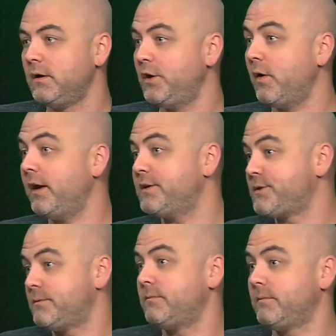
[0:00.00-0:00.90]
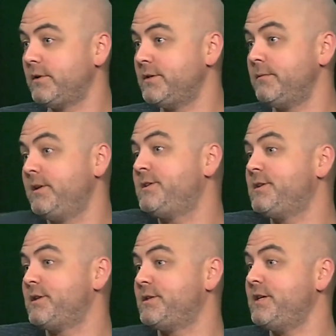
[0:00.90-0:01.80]
and this
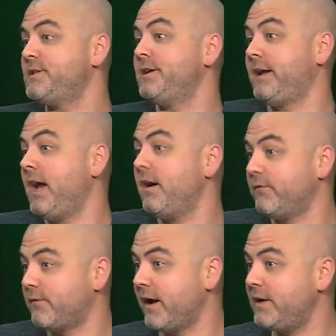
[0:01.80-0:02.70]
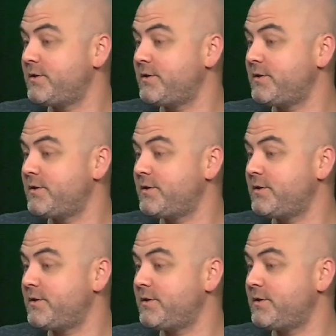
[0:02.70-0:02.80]
is the season to give, right?